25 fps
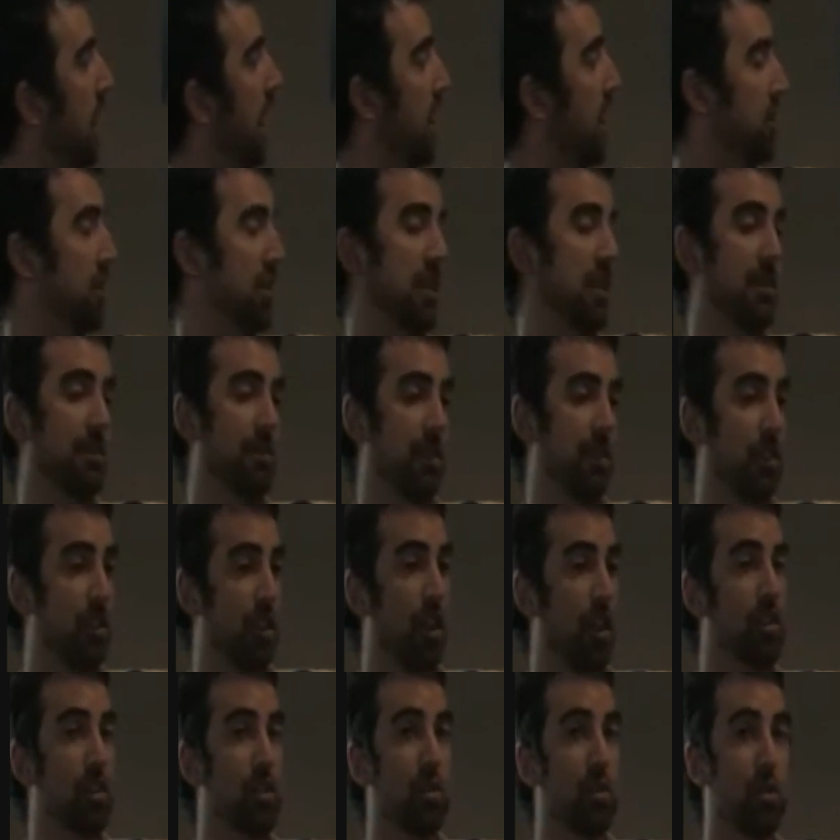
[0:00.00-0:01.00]
Actually, you
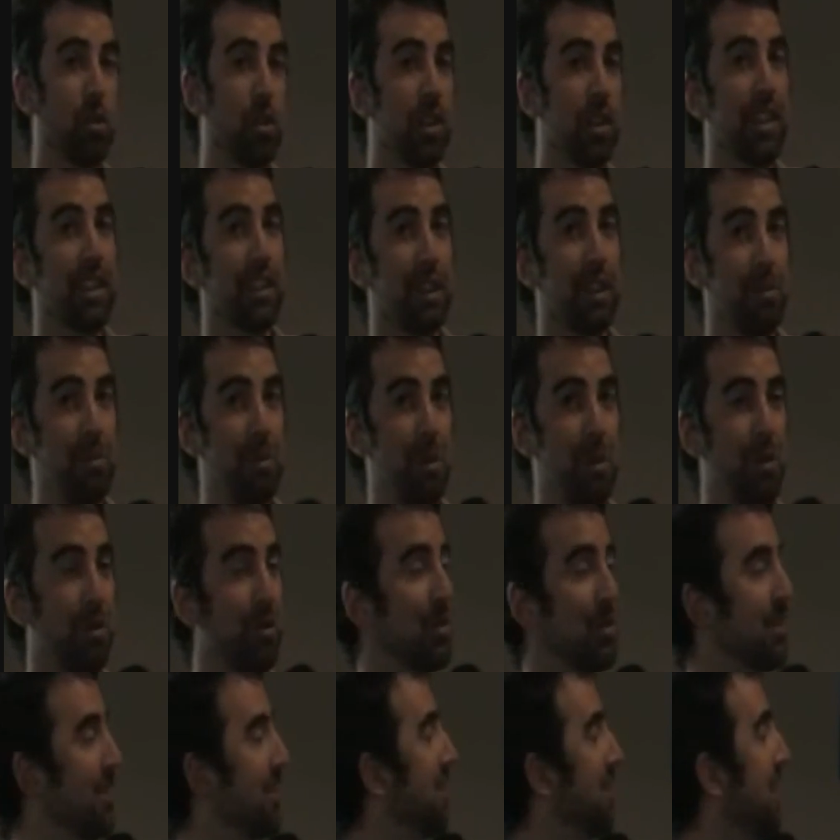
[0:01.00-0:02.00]
can also look at the
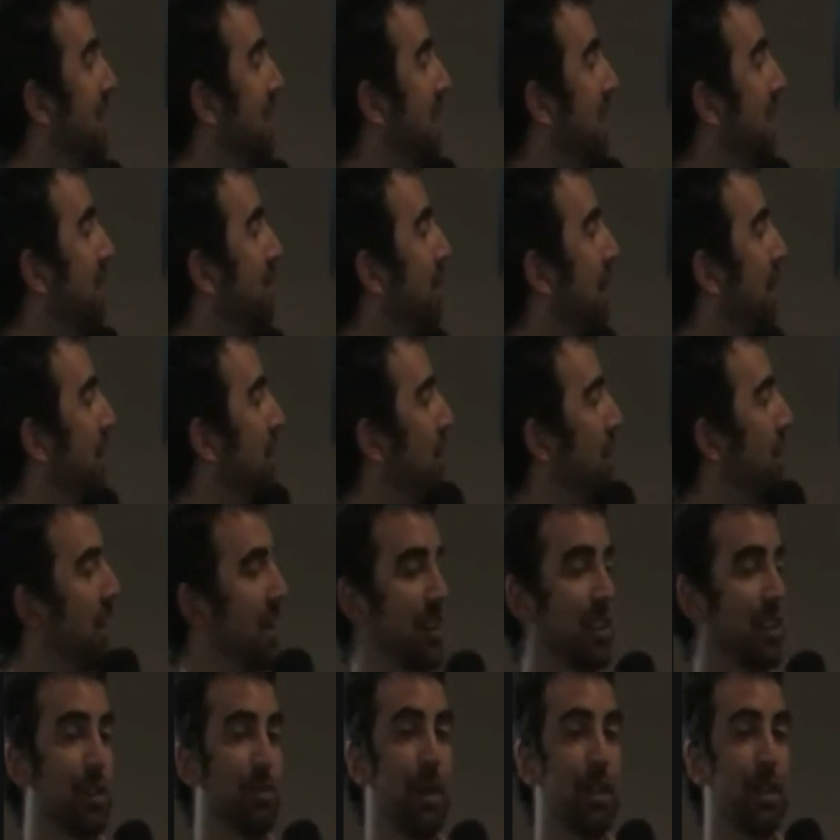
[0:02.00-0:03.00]
moons by going
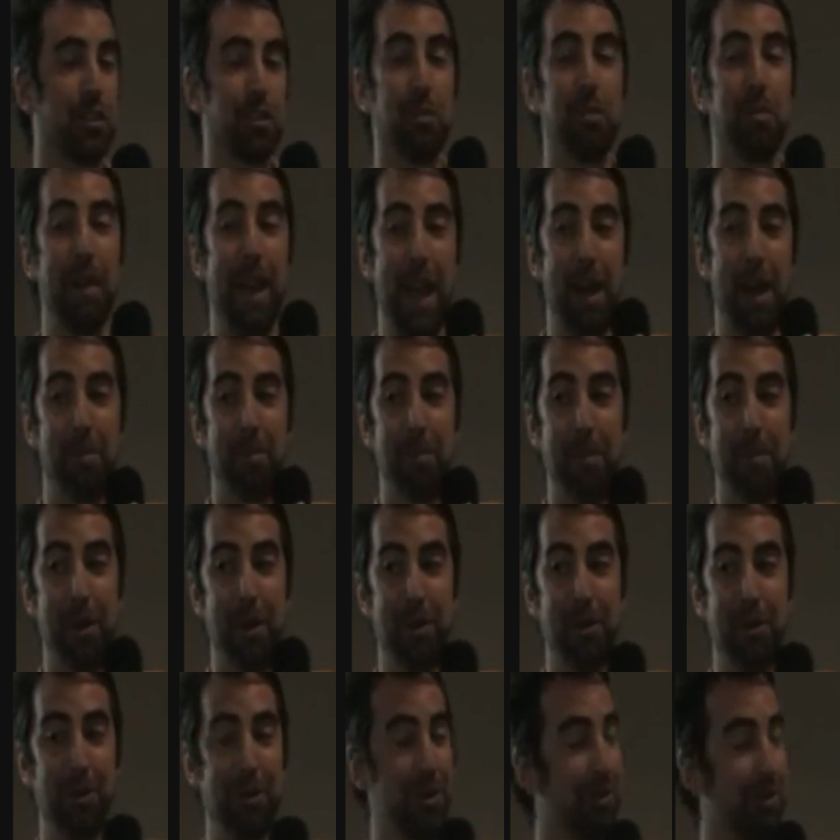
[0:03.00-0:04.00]
to the special map
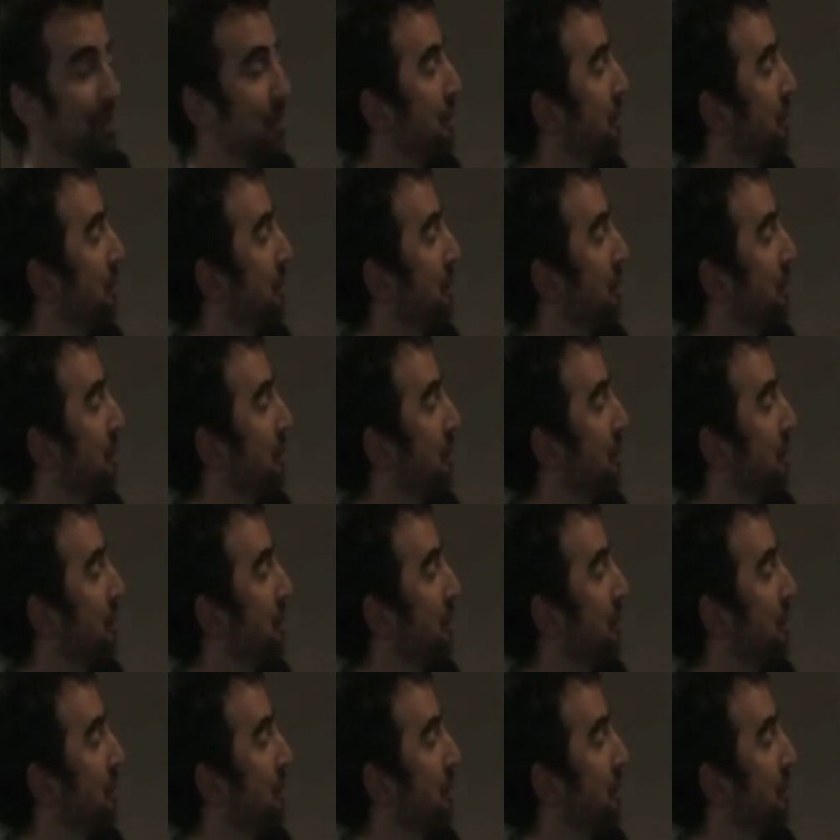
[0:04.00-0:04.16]
mode,